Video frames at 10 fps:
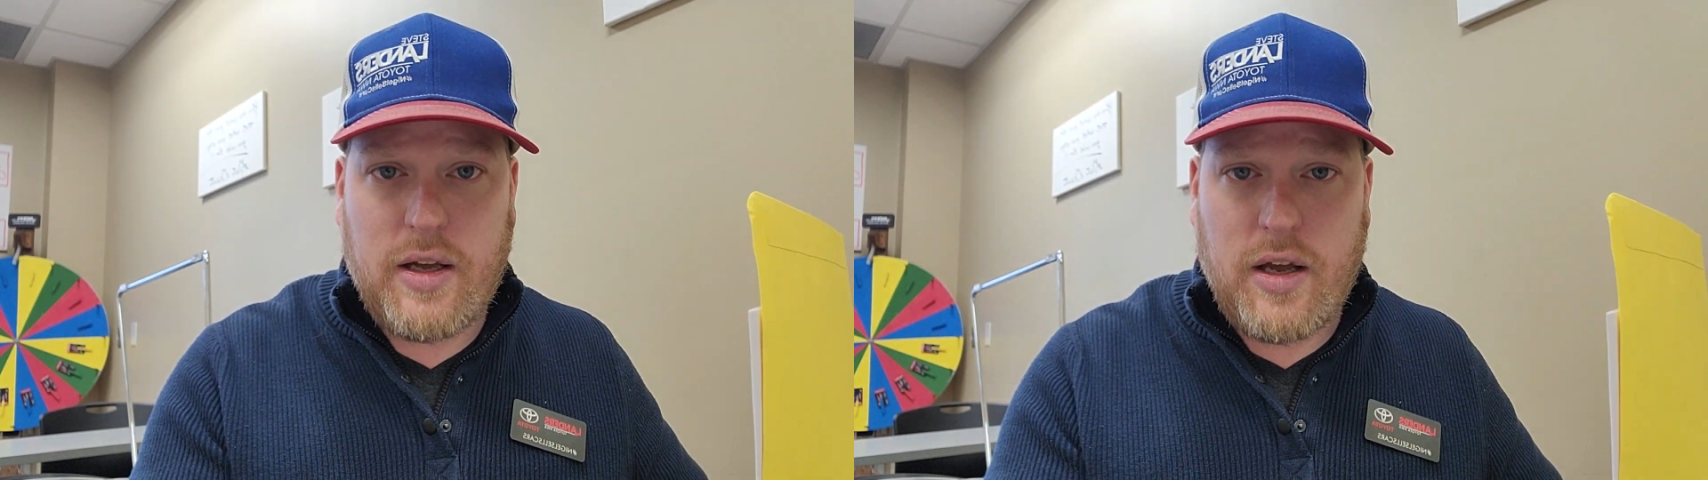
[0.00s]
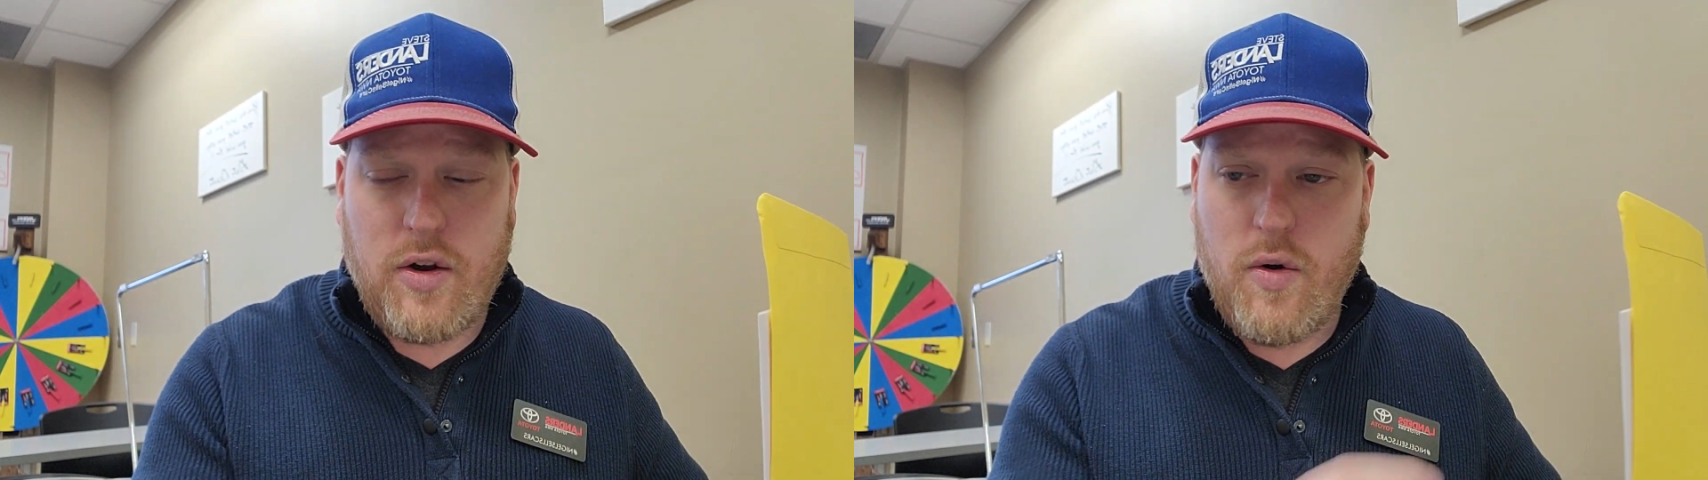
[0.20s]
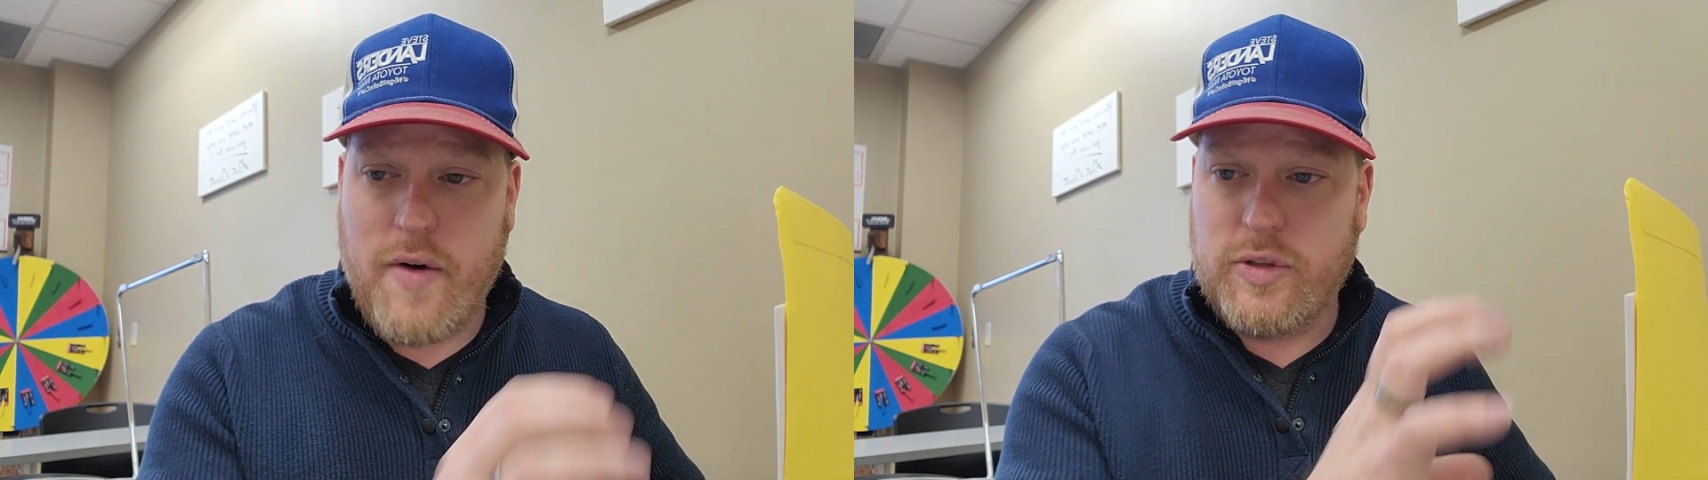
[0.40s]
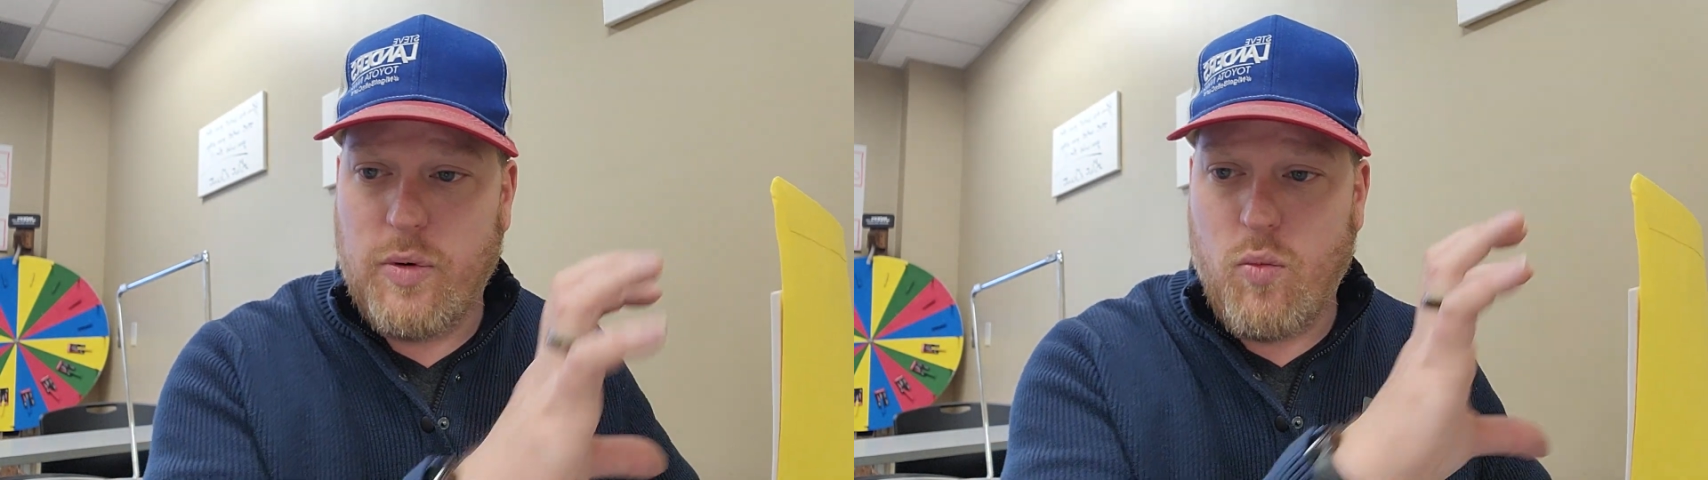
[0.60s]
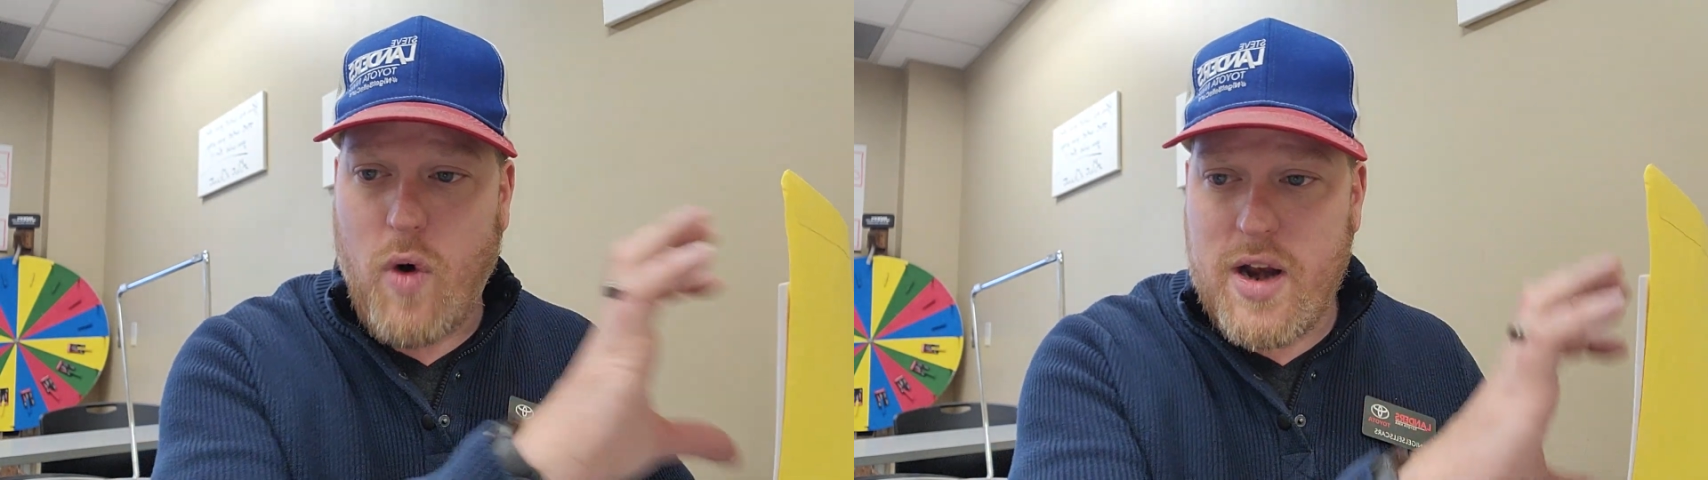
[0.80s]
and whoever's
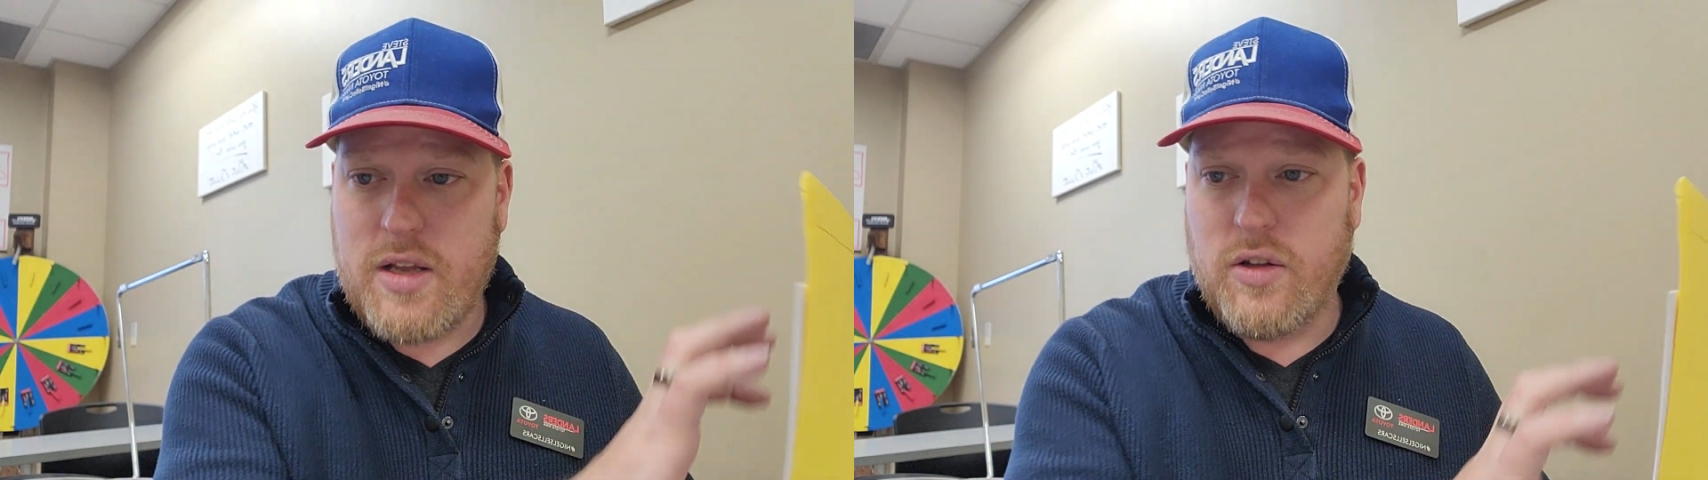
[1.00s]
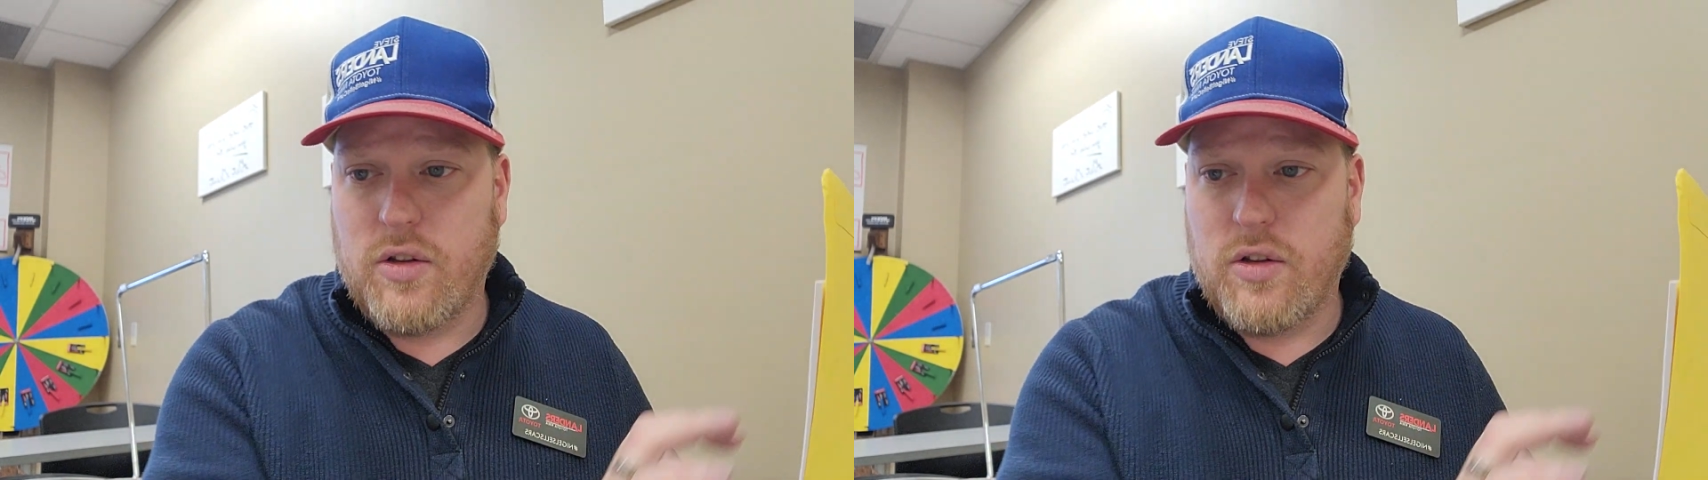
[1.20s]
been waiting the